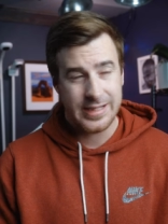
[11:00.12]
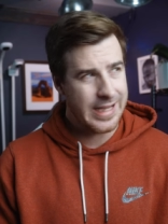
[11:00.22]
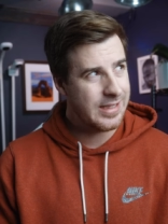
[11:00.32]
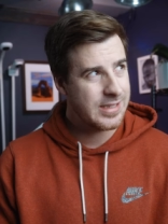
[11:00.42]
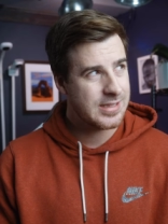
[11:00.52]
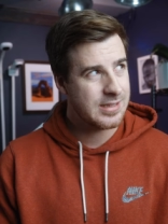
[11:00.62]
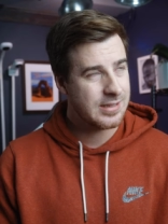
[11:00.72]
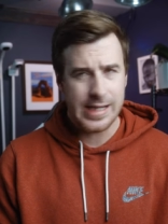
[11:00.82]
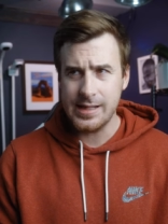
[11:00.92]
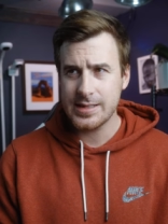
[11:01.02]
Calyx?
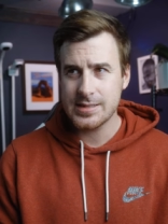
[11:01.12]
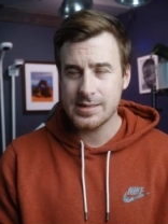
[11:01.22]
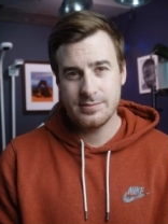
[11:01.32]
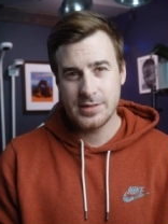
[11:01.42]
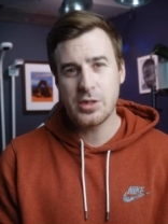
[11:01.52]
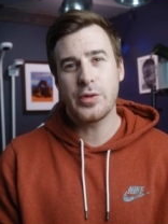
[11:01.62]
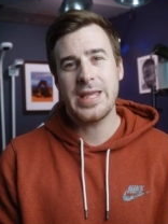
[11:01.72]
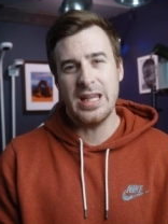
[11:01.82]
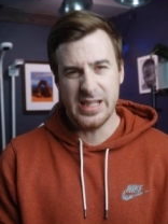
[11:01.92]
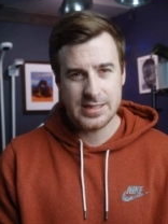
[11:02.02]
Calyx? Let's go with
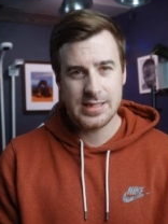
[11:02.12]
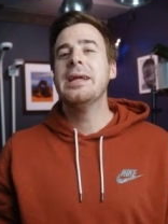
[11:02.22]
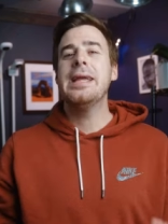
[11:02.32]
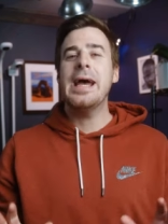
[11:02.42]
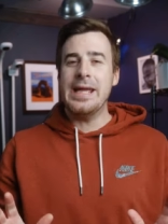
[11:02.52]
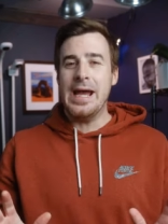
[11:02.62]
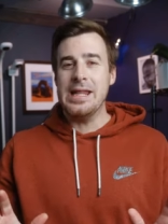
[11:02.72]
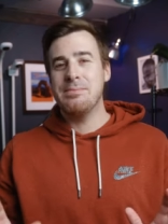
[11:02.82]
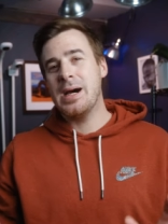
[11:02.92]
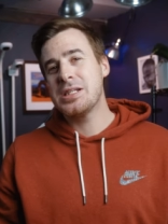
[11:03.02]
Calyx. Yeah,
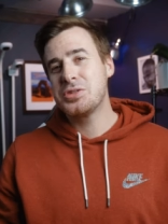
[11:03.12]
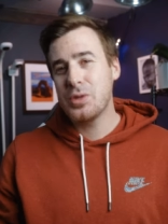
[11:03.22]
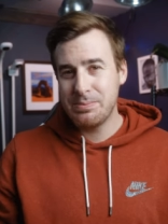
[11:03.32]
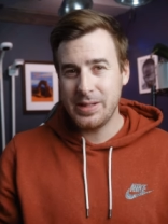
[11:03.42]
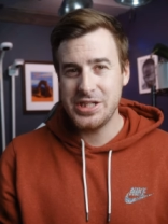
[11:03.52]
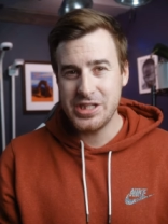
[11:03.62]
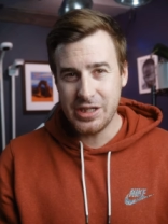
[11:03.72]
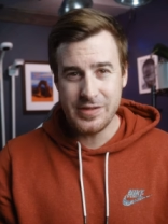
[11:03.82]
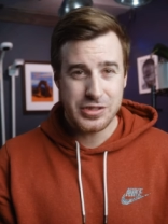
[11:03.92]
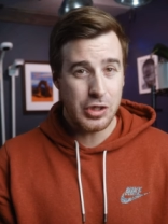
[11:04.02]
yeah, the Montessori play
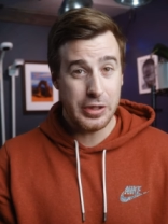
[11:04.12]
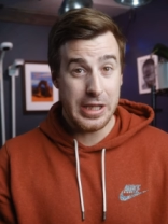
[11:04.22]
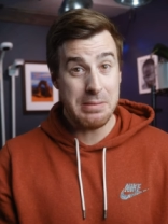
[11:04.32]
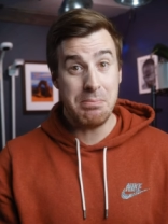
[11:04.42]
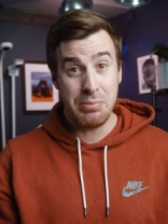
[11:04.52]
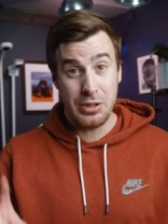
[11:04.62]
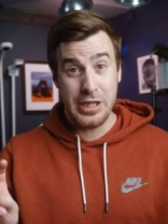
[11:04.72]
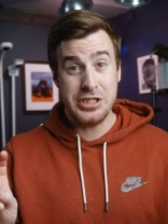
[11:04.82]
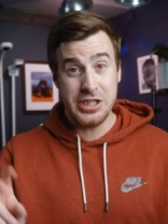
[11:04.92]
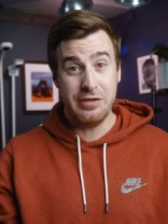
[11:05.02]
shelf is called a
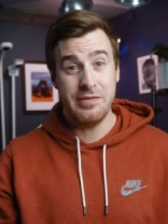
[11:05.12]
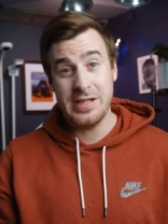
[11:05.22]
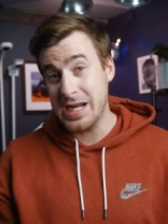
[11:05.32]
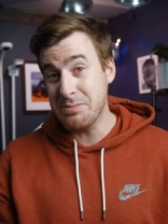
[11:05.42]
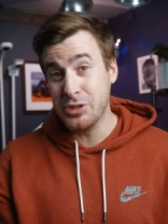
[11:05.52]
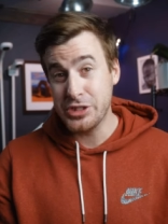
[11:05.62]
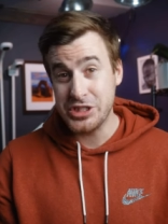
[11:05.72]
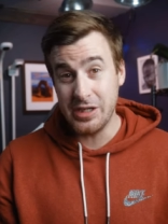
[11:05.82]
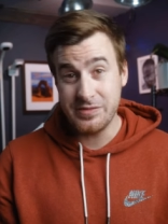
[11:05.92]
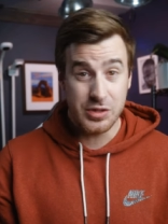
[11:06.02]
play shelf and not a
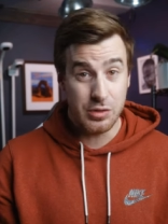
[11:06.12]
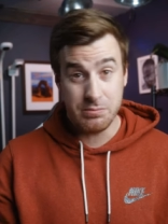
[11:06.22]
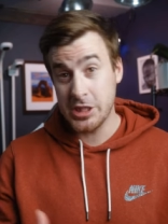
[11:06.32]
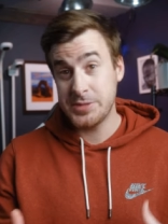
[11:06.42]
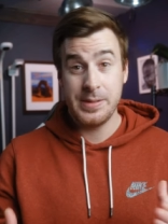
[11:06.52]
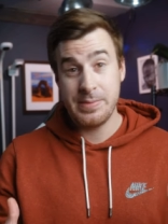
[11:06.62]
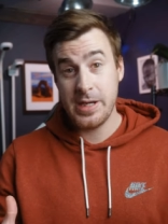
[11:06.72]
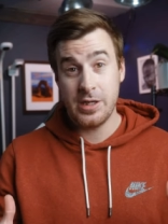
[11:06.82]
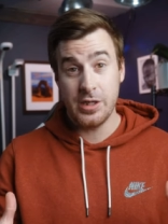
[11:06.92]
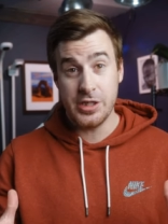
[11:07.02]
bookshelf, so it must be
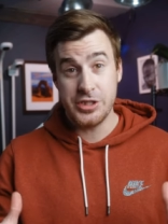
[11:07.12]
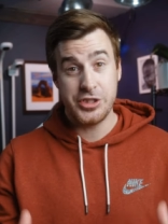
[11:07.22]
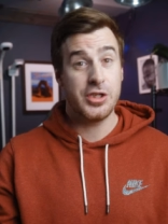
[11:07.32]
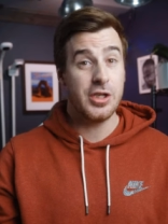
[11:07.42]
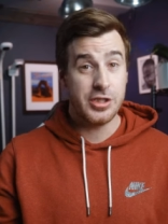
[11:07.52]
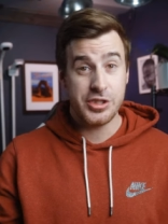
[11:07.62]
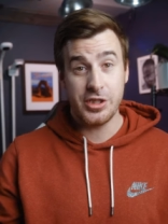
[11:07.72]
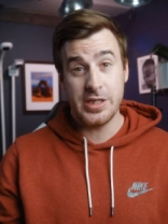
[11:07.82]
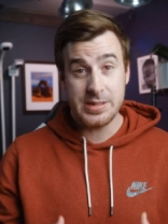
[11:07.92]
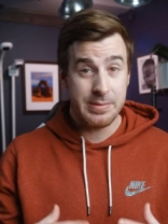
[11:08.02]
better, and sure,
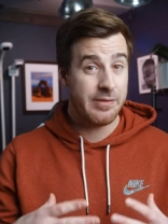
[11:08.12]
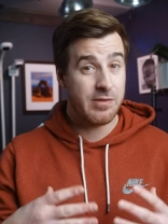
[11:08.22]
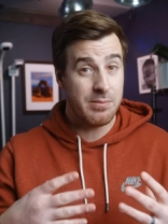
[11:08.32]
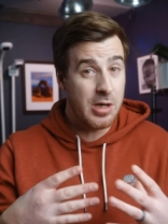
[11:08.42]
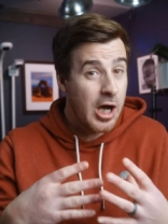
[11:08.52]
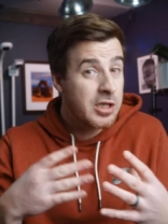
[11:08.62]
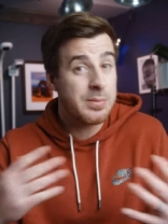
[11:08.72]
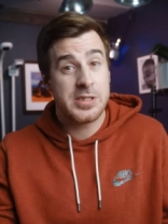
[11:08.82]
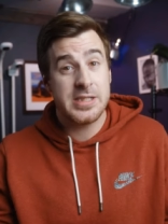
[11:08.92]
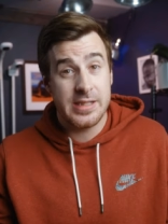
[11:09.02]
sure, it's made from
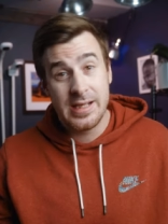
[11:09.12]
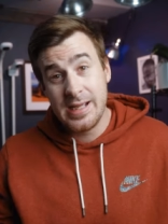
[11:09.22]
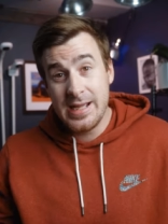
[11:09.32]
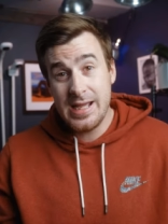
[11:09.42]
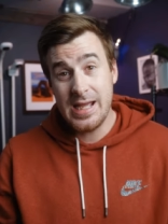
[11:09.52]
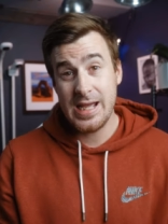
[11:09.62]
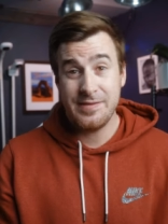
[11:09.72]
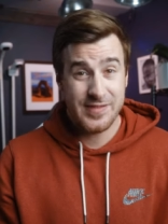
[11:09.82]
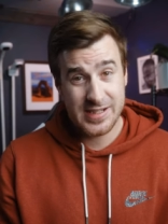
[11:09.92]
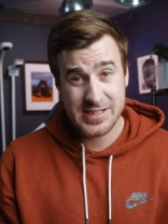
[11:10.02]
100%
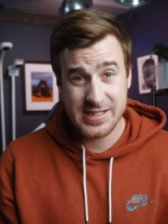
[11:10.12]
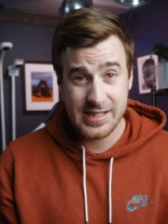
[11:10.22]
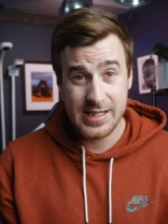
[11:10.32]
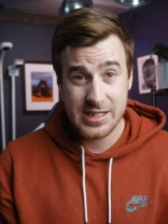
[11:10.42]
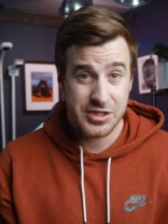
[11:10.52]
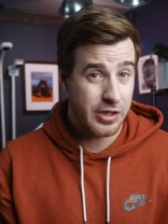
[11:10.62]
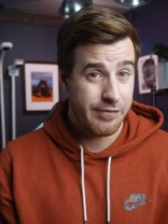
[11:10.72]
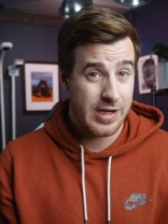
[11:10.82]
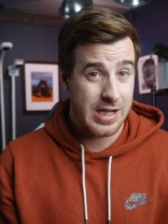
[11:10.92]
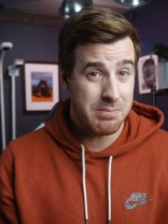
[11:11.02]
FSC
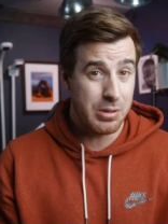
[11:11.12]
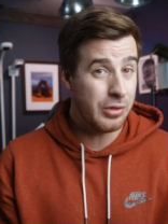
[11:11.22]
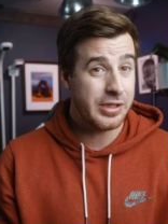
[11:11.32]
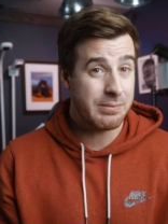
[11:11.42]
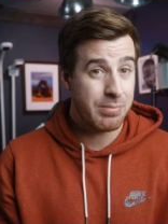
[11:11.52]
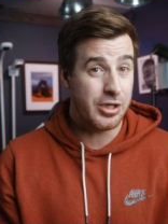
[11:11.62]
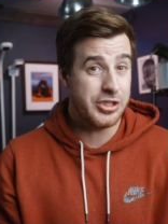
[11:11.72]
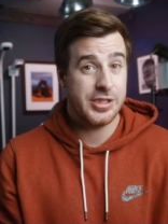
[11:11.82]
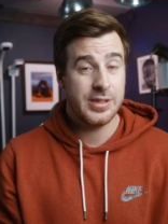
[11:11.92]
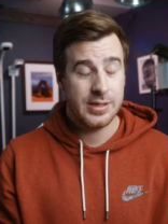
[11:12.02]
certified Baltic
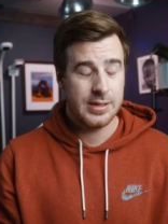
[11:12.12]
birch.